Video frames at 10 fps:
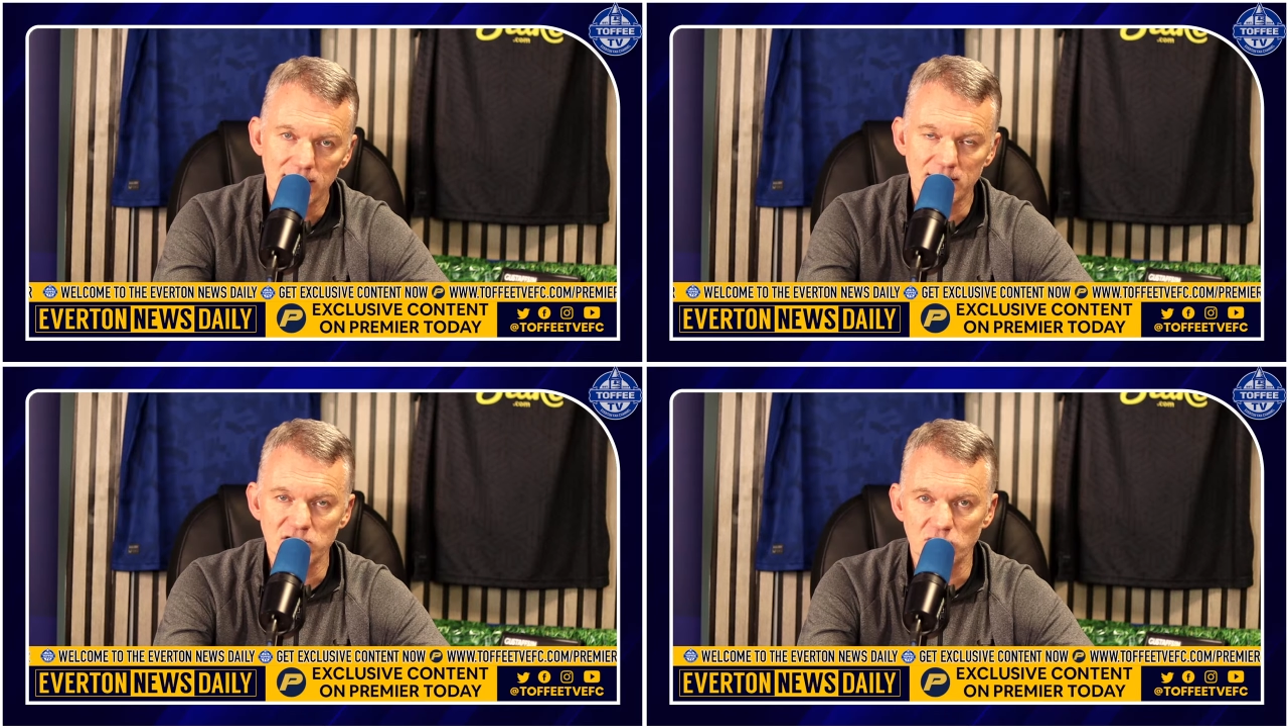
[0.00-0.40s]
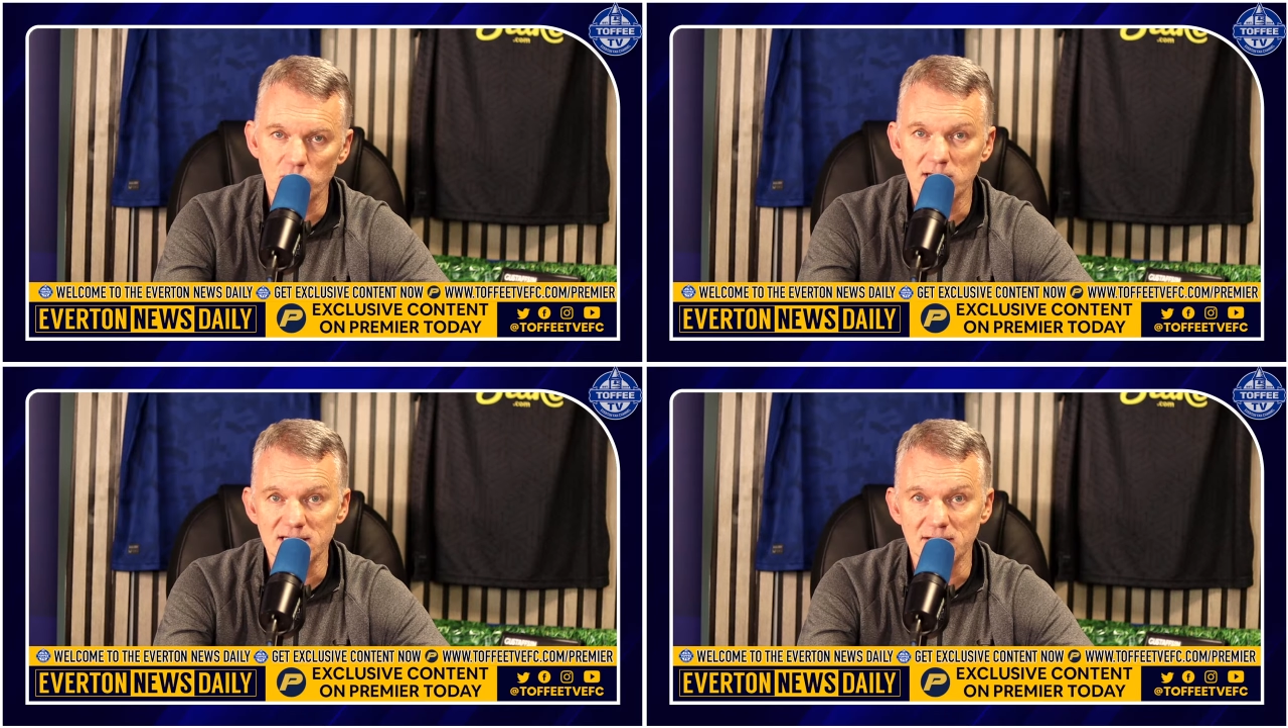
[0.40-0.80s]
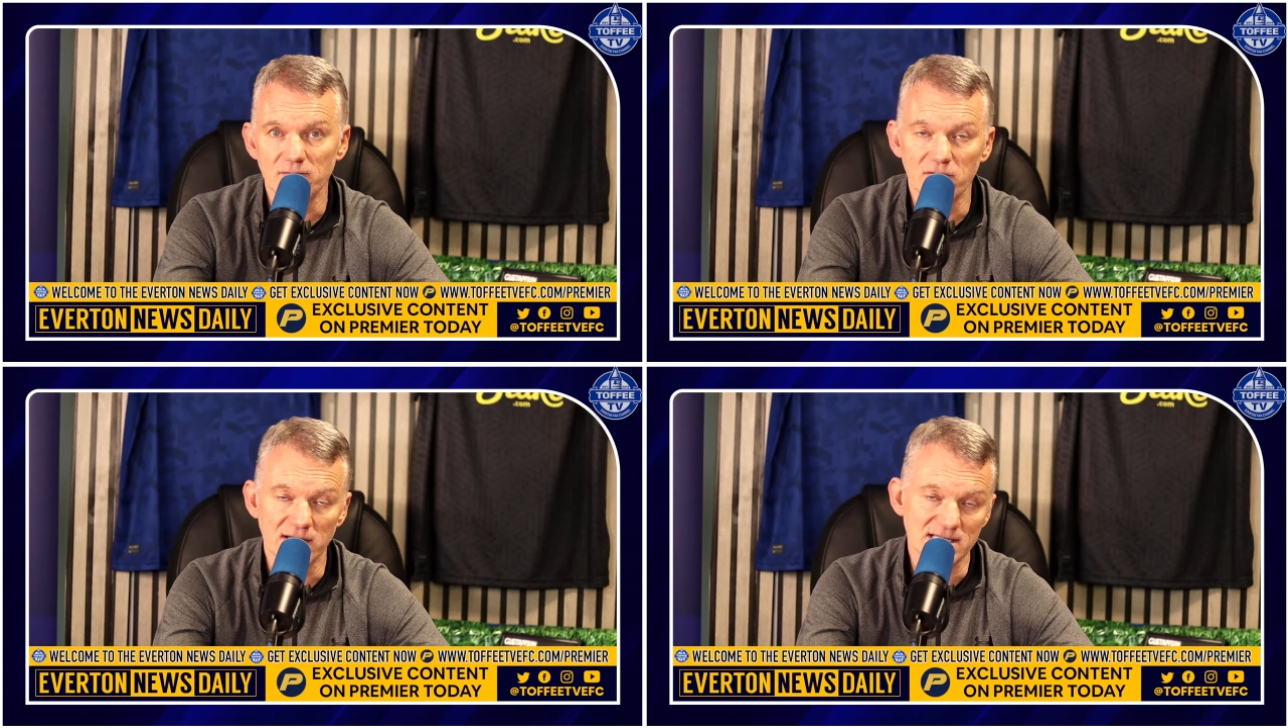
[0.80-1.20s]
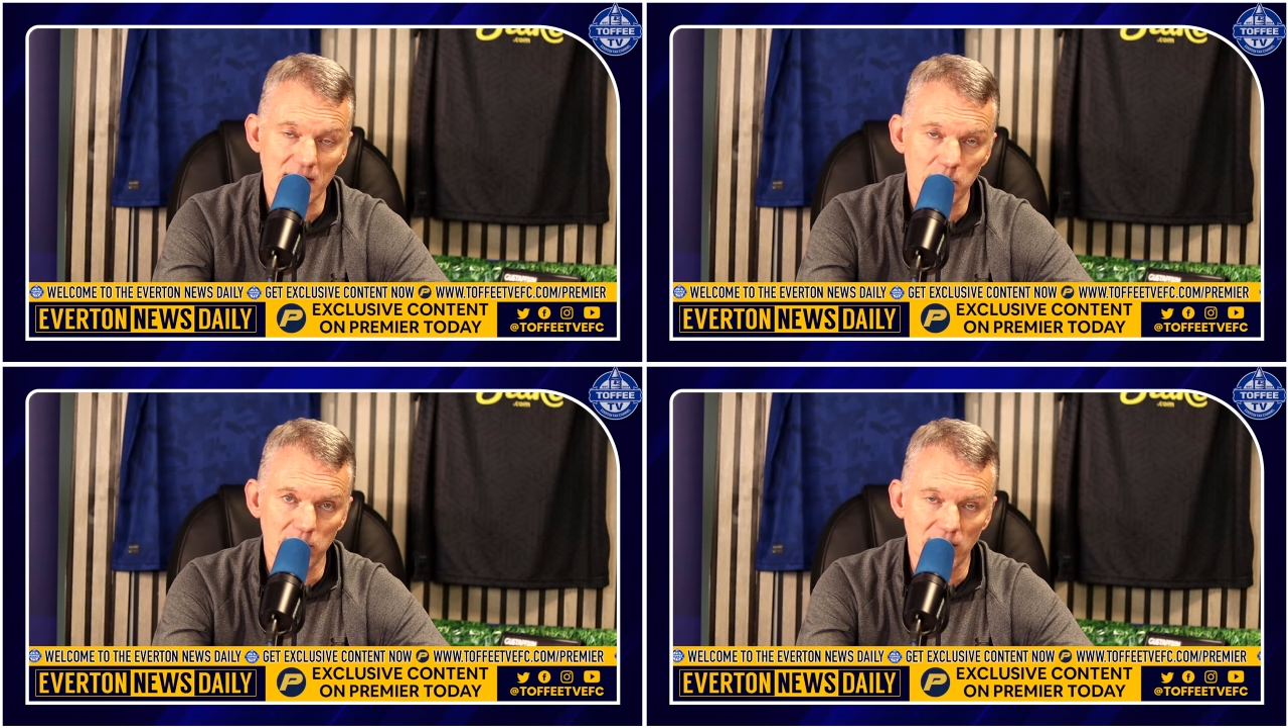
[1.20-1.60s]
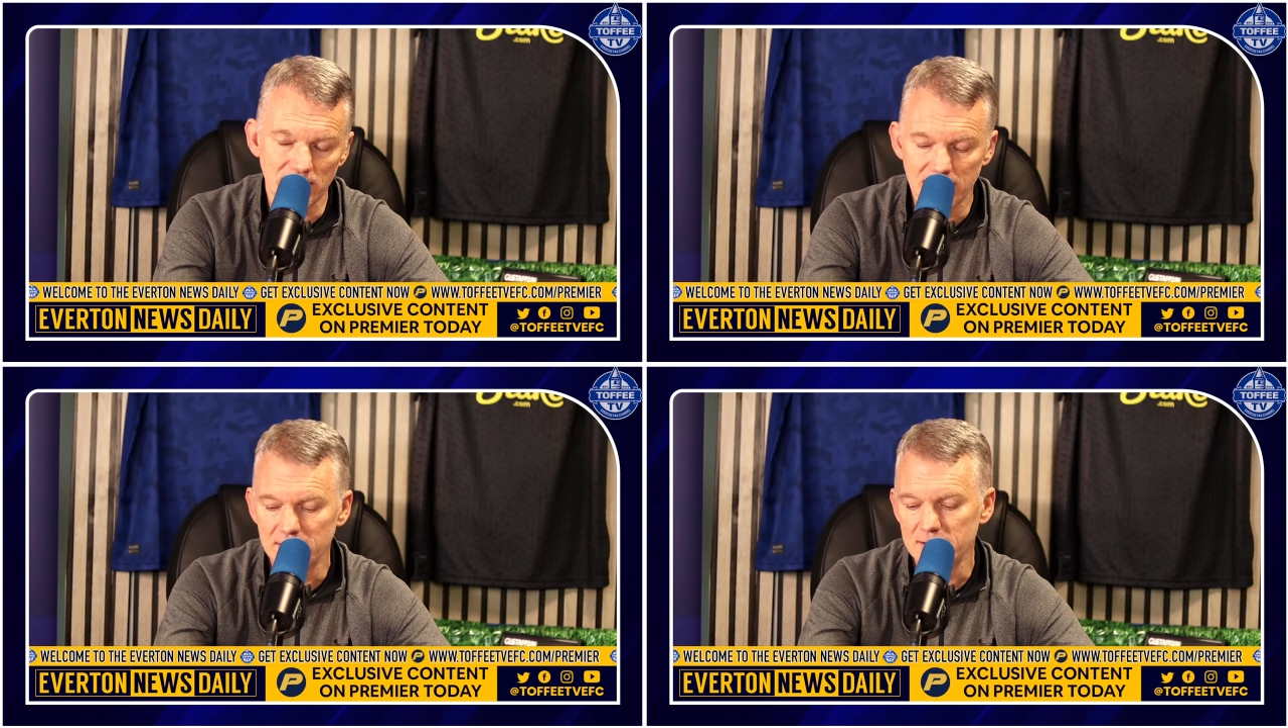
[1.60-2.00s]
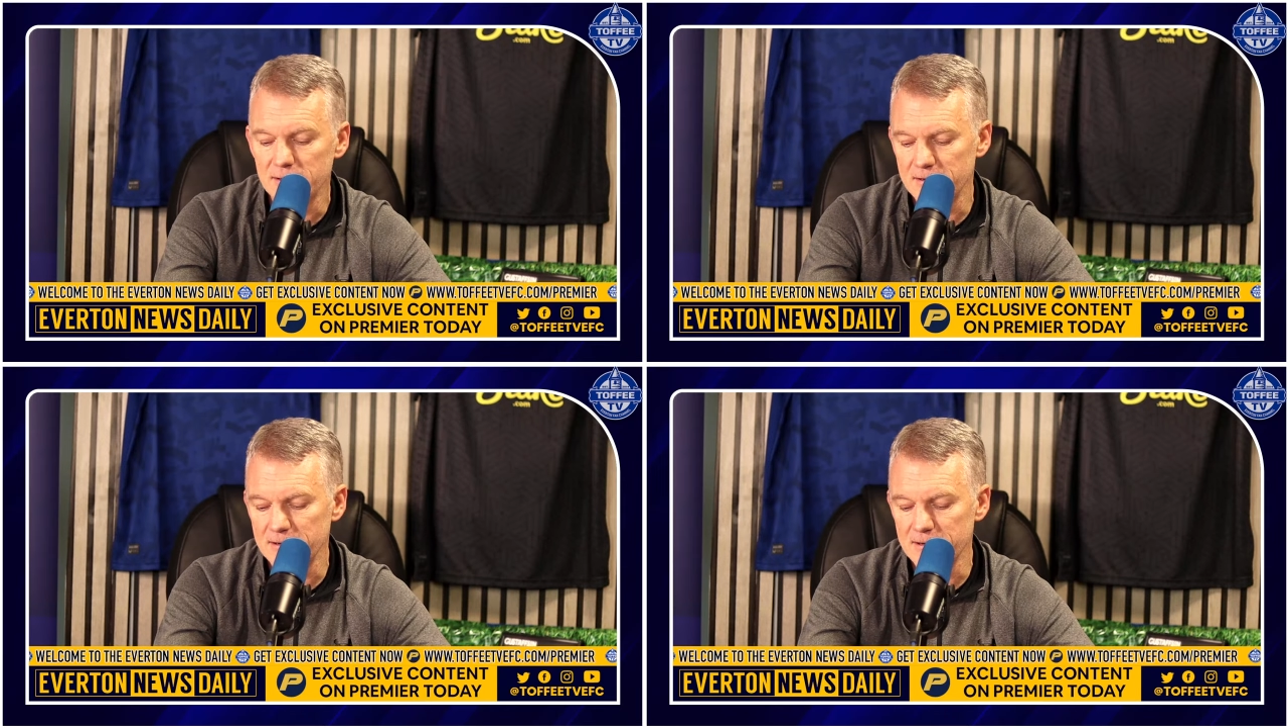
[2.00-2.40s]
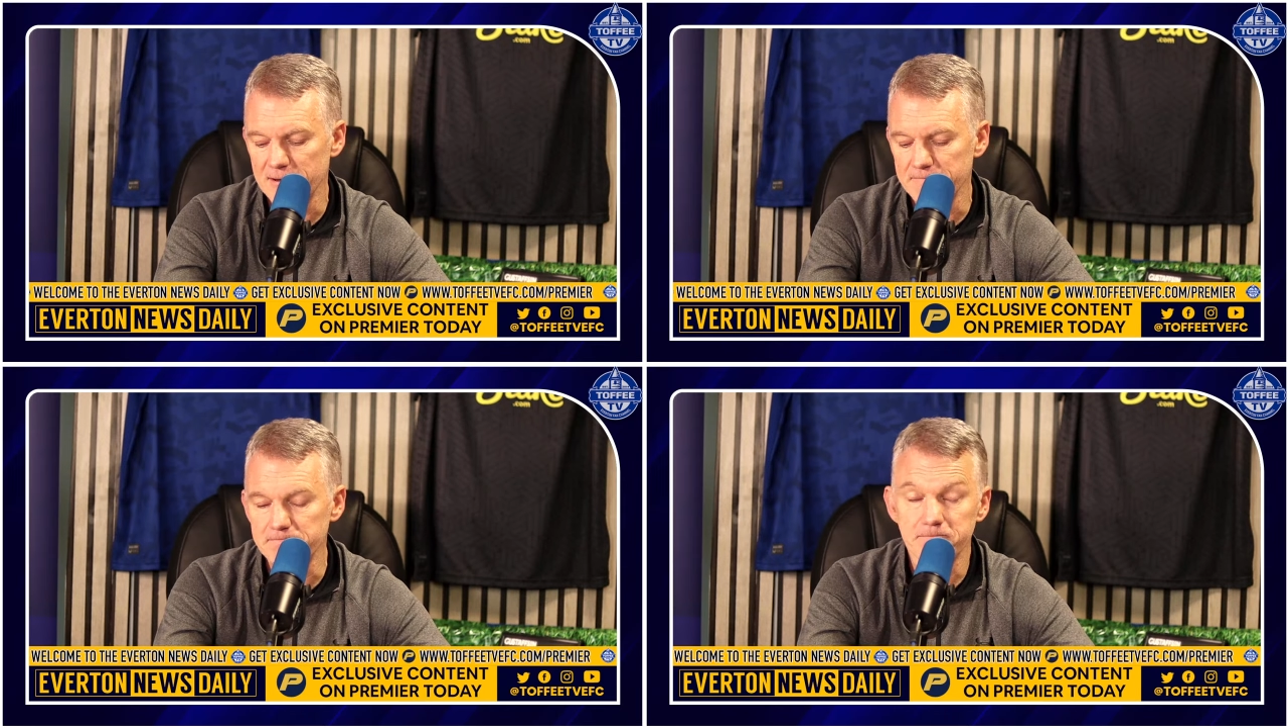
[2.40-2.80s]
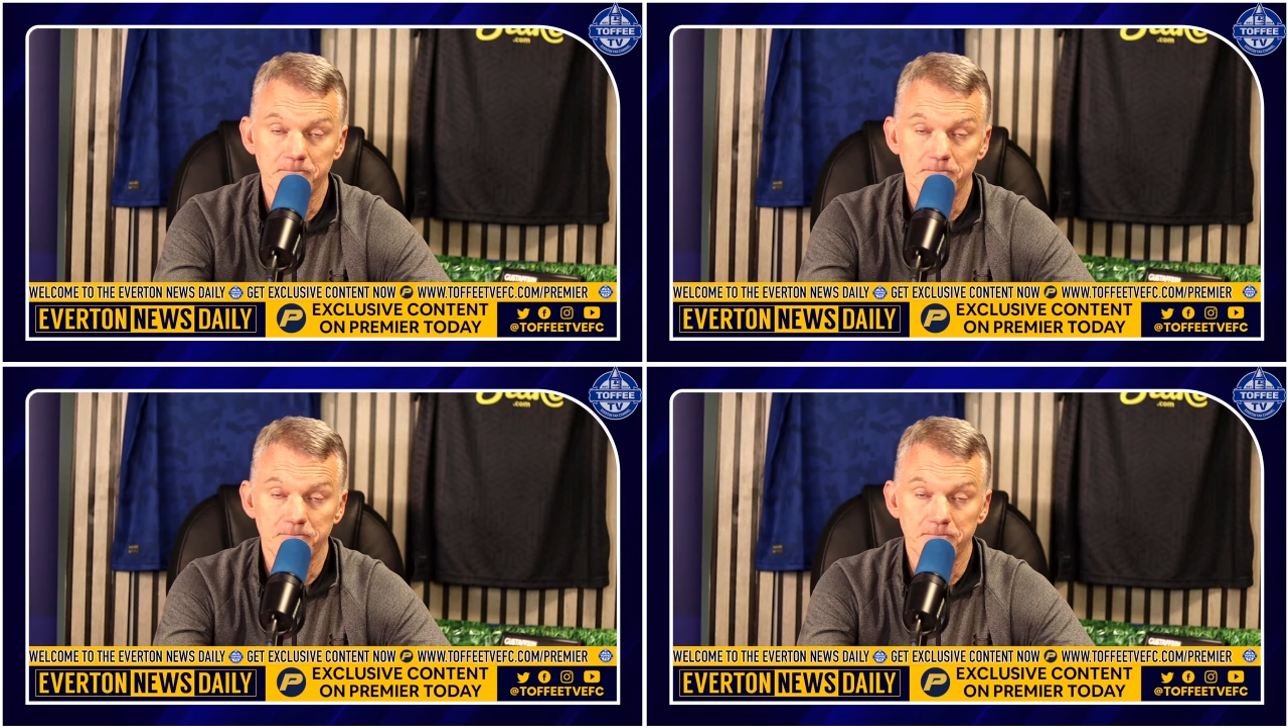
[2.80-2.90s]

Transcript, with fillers: Uh, Weezy fits that bill. And um,